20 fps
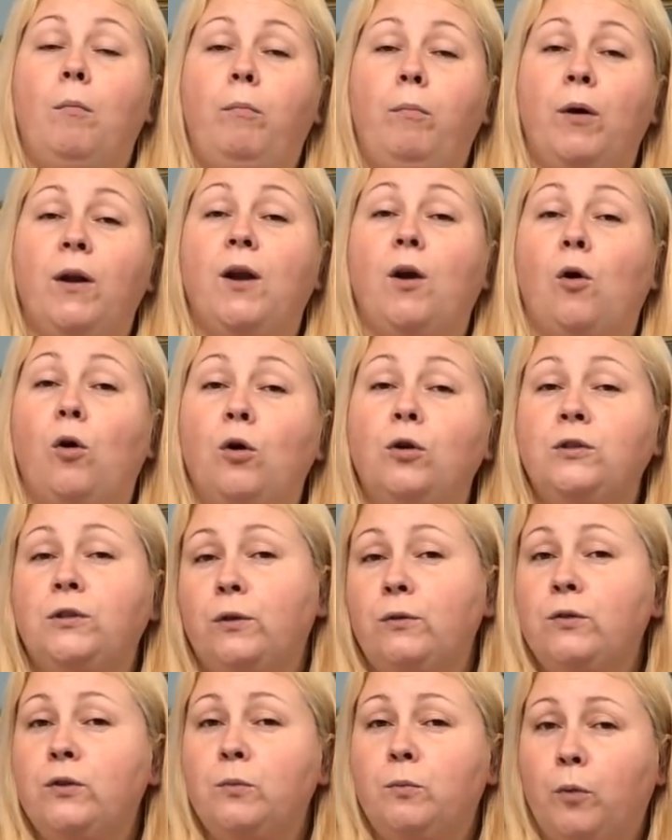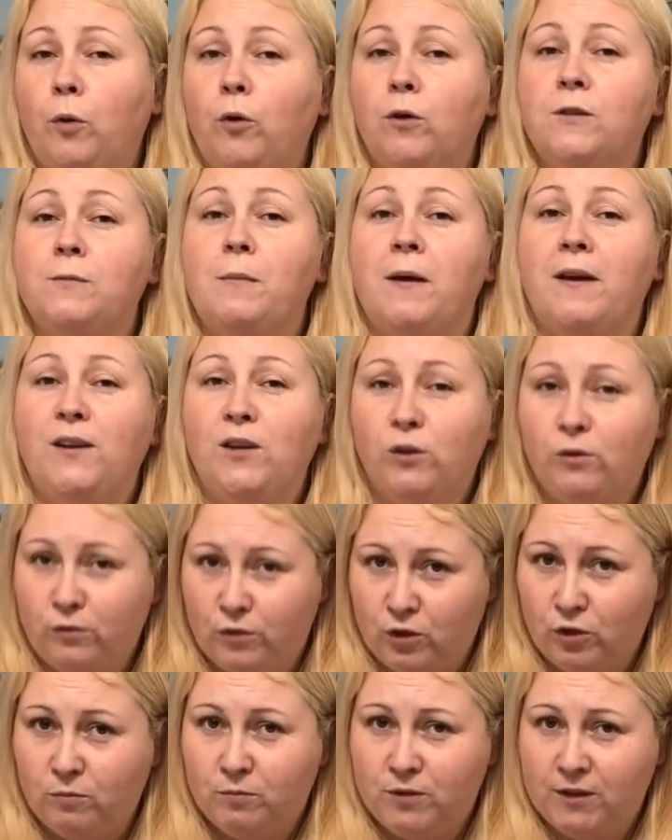but it also supports my
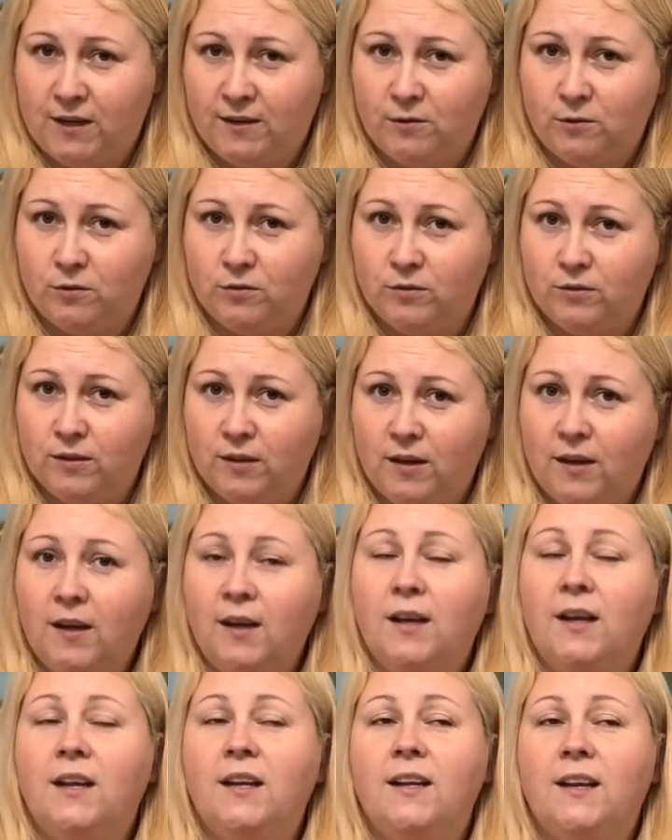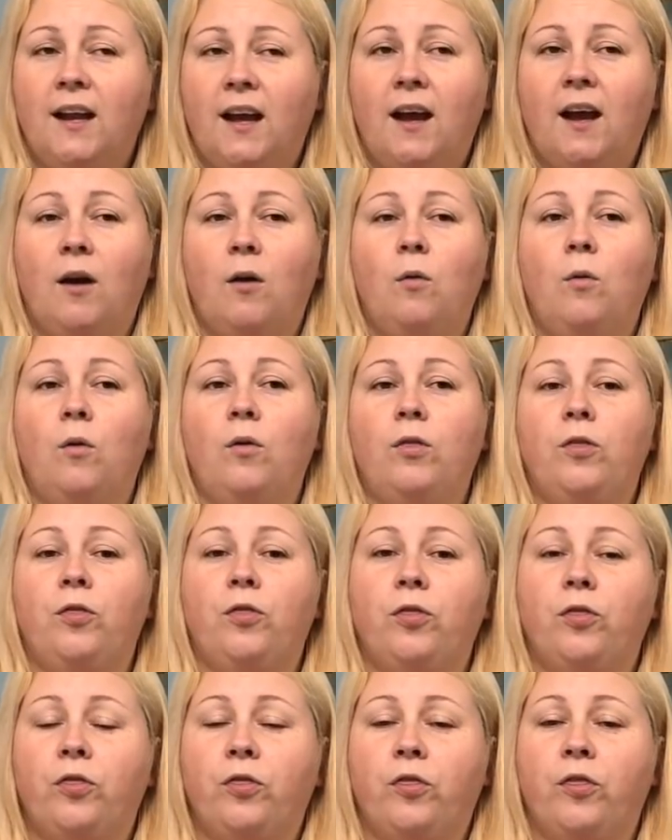YouTube channels. Now,
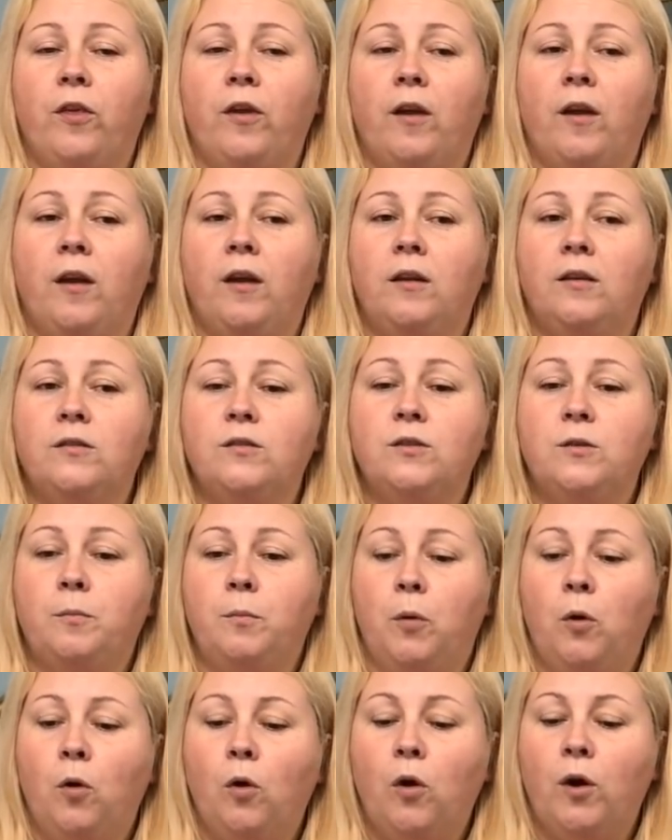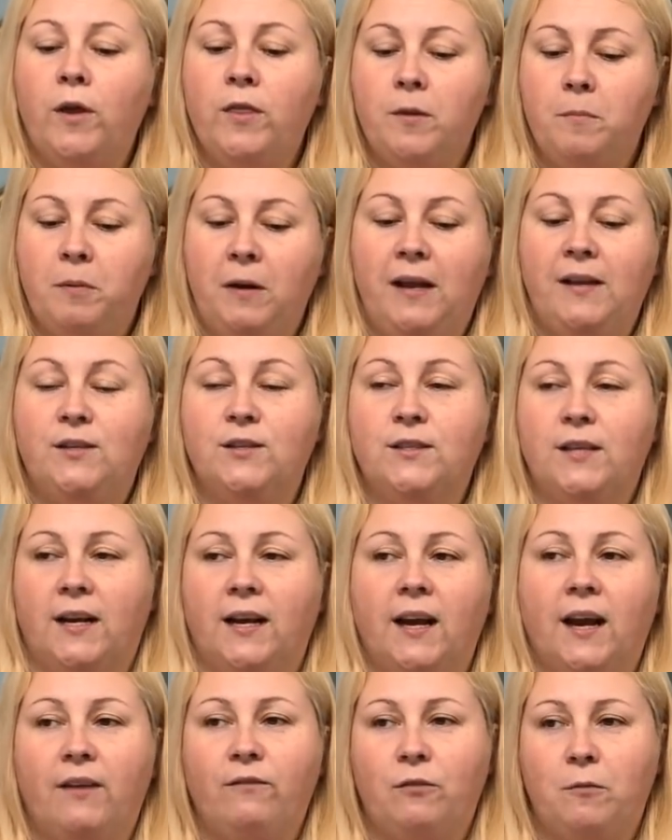the support and the pledges that
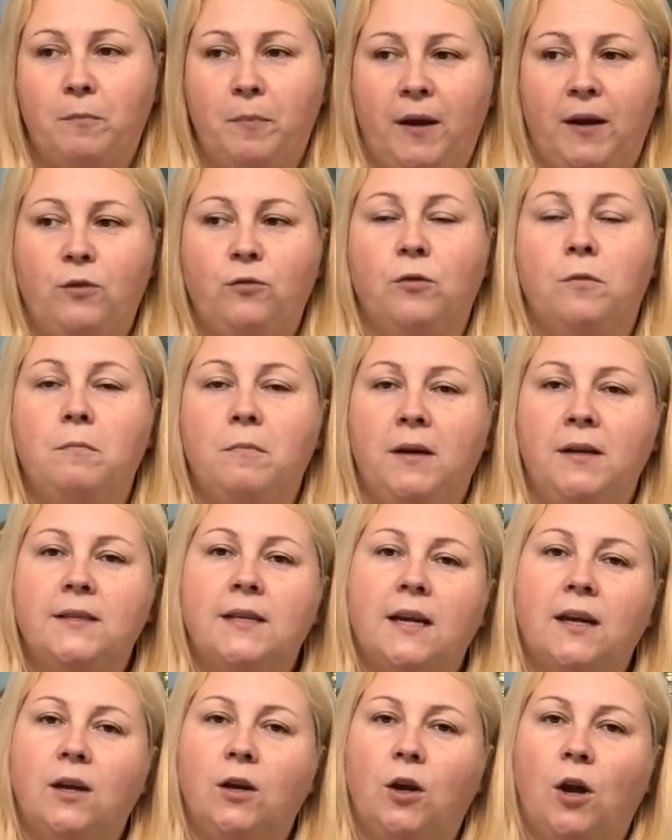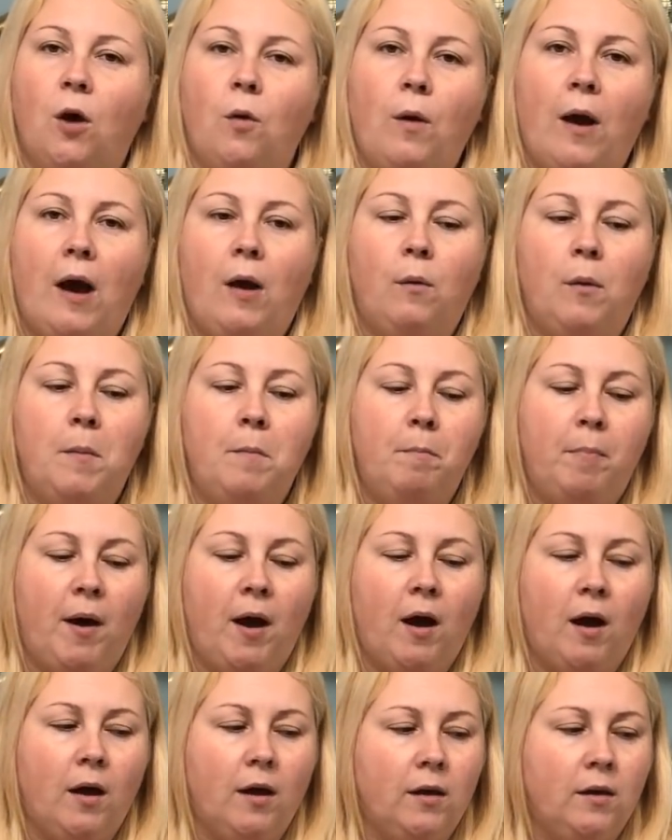I get from Patreon means I can go out and
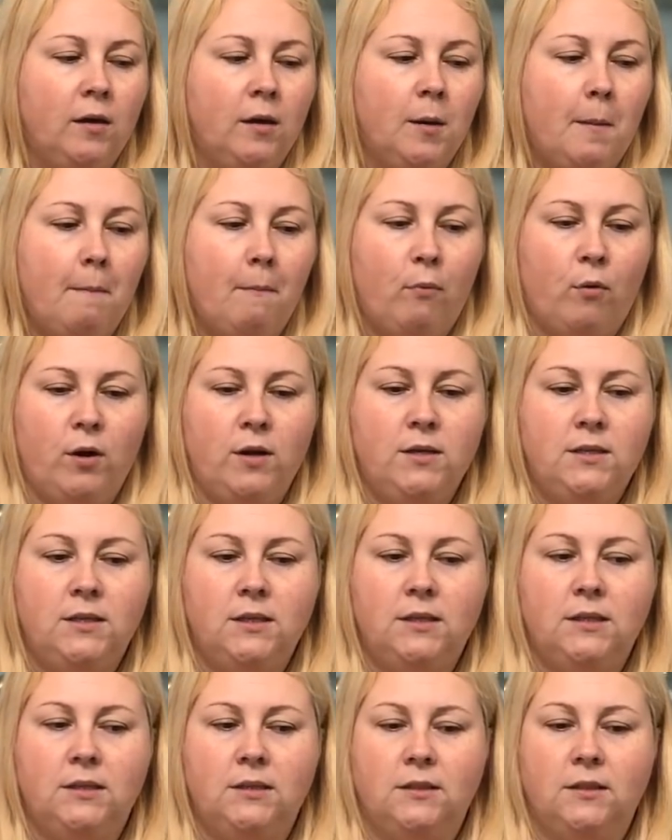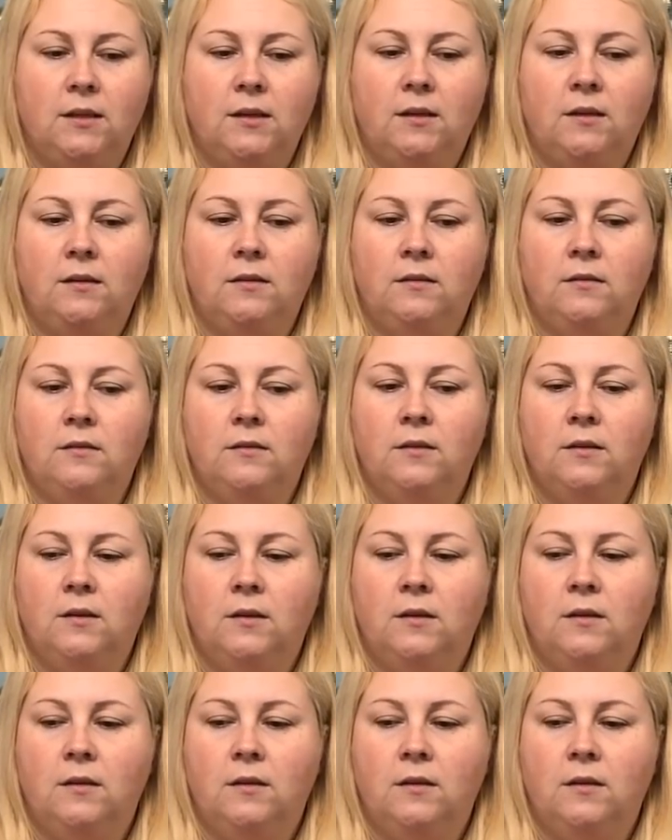buy printers and